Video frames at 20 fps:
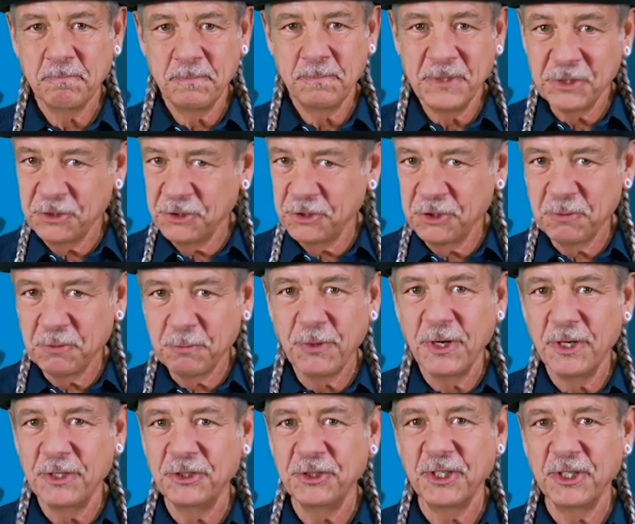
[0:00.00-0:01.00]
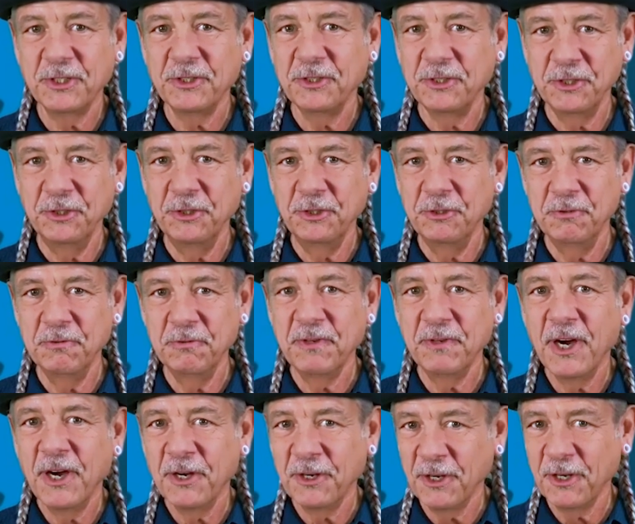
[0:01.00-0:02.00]
business projects that you've
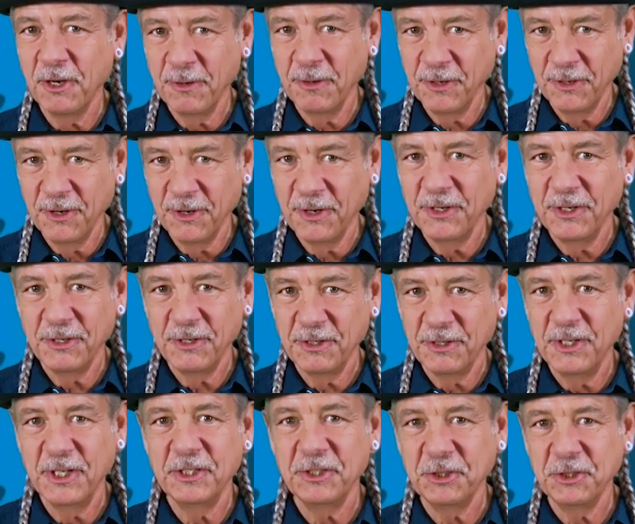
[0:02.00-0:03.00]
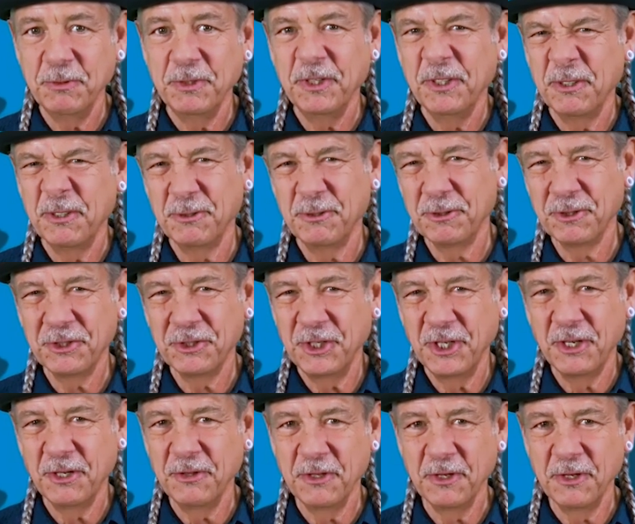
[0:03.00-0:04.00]
got going on here today so we can
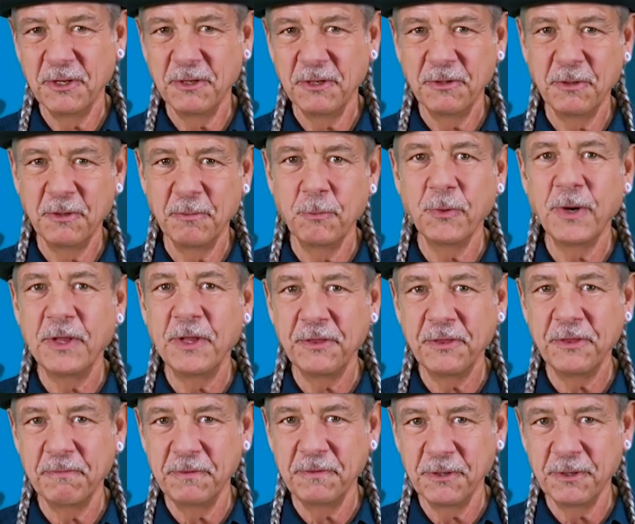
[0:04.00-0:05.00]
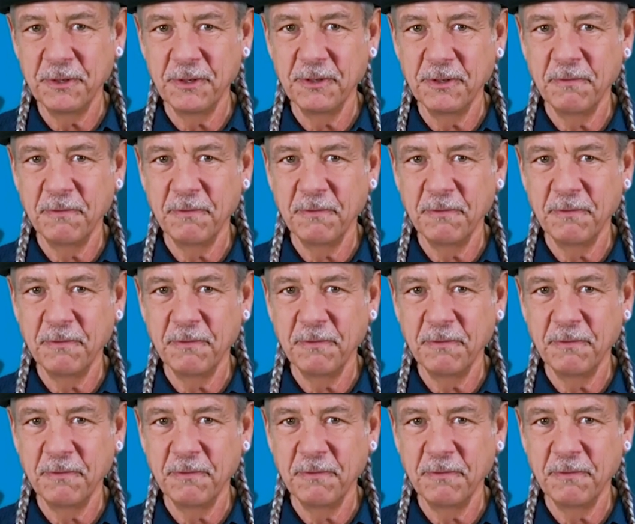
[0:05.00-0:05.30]
understand the breadth of your